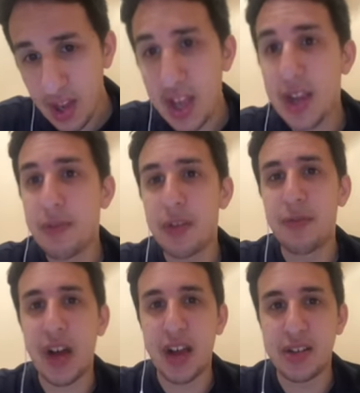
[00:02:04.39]
And given the
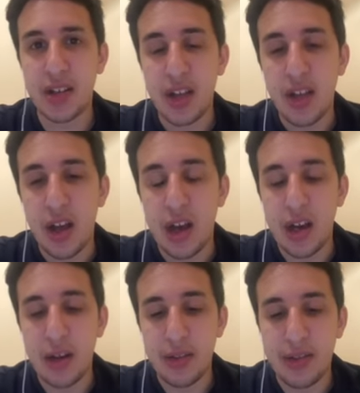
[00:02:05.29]
fact
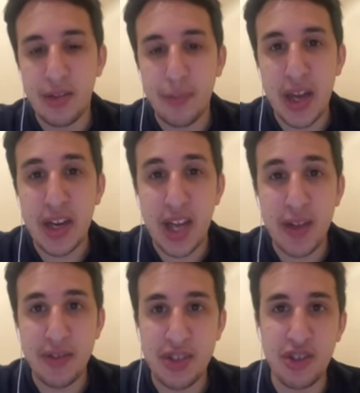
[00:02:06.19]
Ben
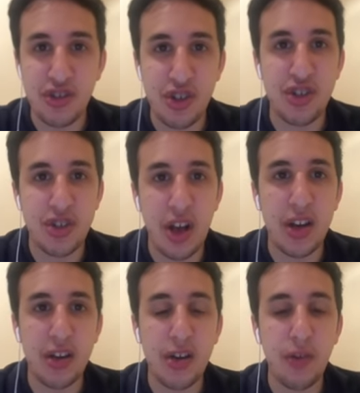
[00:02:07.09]
Davies has just
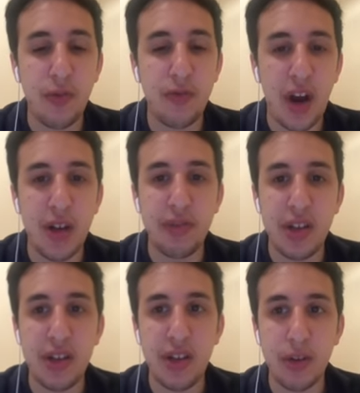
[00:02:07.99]
signed a new
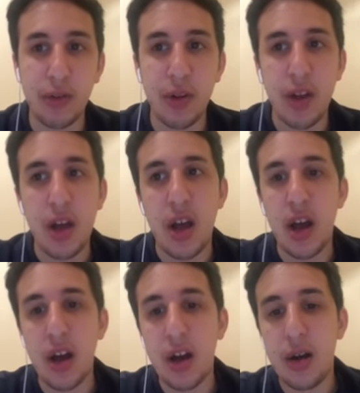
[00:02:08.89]
5-year deal
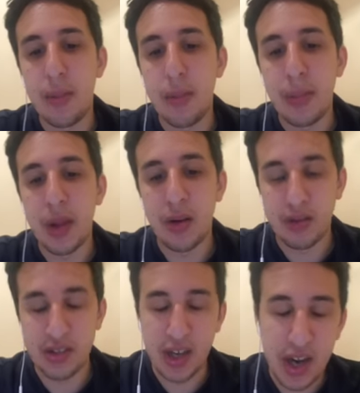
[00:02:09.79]

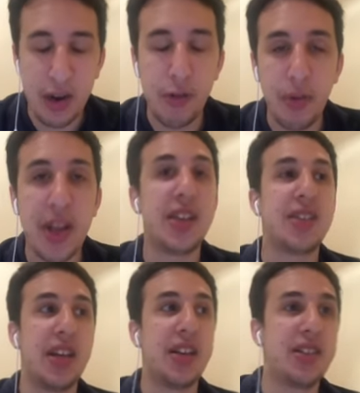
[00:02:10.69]
alongside Harry Winks,
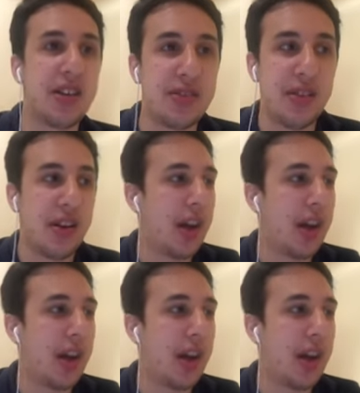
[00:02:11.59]
it does